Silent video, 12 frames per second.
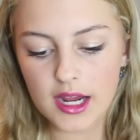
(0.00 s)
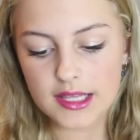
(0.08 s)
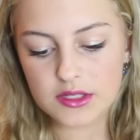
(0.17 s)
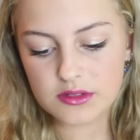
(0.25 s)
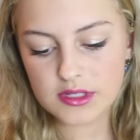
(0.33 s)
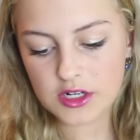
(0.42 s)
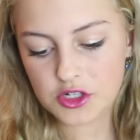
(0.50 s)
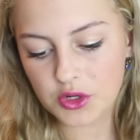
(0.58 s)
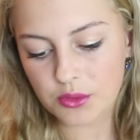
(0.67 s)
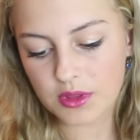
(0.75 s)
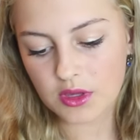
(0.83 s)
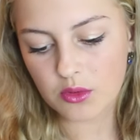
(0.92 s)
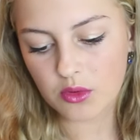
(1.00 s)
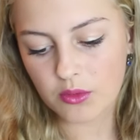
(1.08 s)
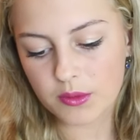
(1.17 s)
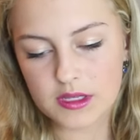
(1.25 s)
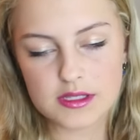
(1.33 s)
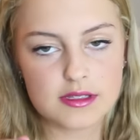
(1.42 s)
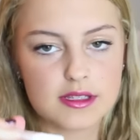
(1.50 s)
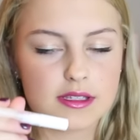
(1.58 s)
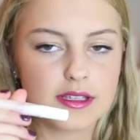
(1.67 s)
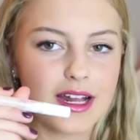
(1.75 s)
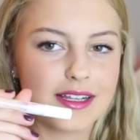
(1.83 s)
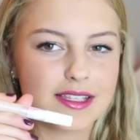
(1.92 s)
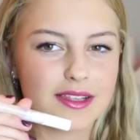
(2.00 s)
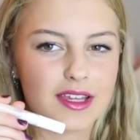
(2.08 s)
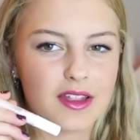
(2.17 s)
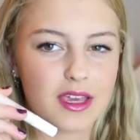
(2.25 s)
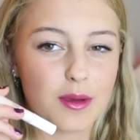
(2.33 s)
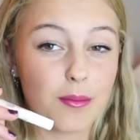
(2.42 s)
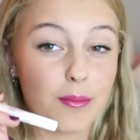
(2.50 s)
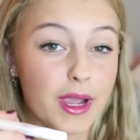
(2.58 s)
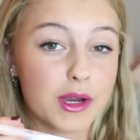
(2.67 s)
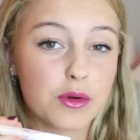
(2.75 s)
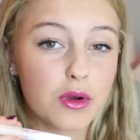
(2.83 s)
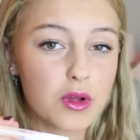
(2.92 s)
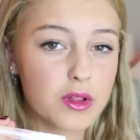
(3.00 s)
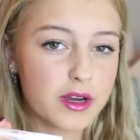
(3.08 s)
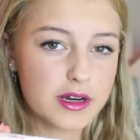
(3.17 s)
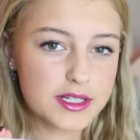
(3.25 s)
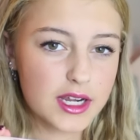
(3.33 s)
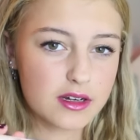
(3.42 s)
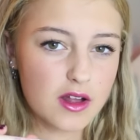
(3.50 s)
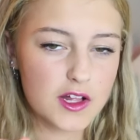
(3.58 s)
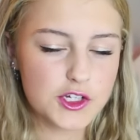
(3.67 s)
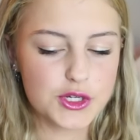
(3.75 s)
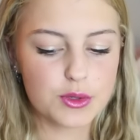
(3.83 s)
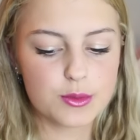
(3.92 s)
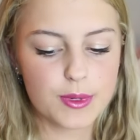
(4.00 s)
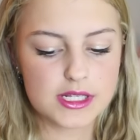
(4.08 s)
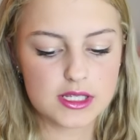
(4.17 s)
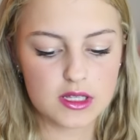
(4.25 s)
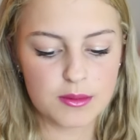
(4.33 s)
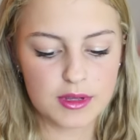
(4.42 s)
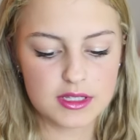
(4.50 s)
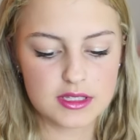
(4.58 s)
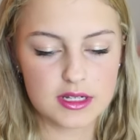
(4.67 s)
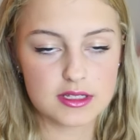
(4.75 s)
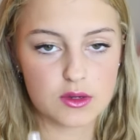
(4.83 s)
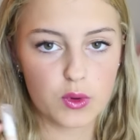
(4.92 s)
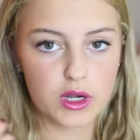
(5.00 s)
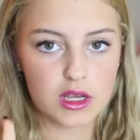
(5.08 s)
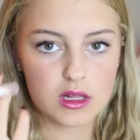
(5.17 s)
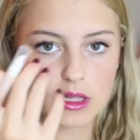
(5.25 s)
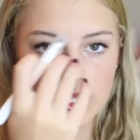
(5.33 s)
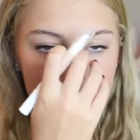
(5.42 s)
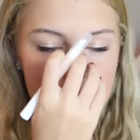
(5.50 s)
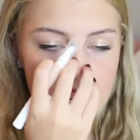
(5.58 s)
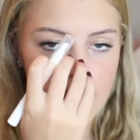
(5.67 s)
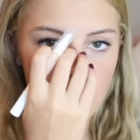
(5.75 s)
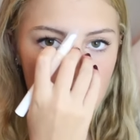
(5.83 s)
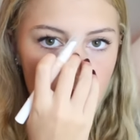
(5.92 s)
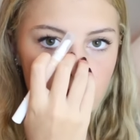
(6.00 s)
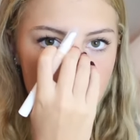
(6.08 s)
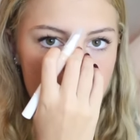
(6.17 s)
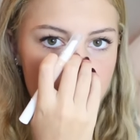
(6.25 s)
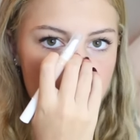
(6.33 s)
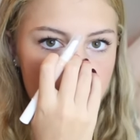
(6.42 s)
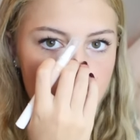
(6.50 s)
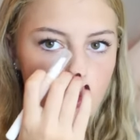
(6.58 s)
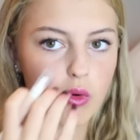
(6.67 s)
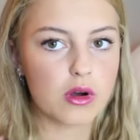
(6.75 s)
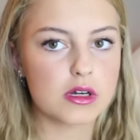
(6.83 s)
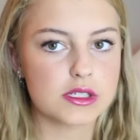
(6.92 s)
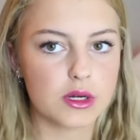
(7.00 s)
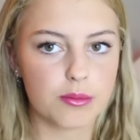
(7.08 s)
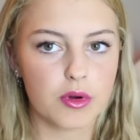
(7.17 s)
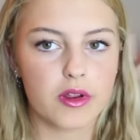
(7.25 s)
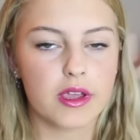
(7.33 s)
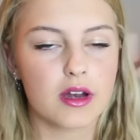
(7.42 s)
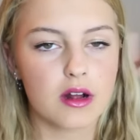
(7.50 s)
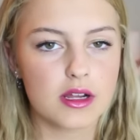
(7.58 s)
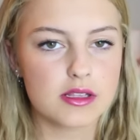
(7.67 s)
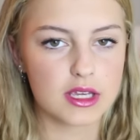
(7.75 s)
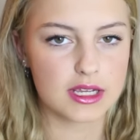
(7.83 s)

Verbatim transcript: And this is actually really cool because it says it has something like micro clear technology, which basically means that it's going to clean out whatever pores you're putting it on.